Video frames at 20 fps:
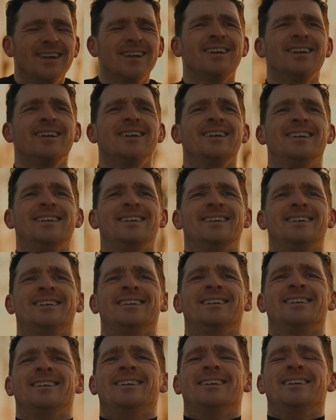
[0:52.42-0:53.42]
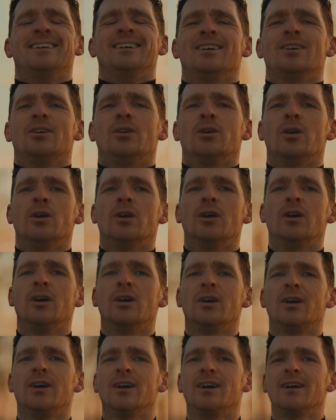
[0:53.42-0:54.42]
to have stronger
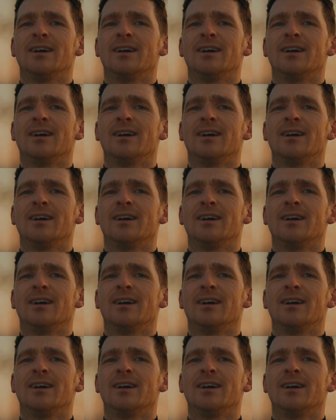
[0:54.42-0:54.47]
willpower.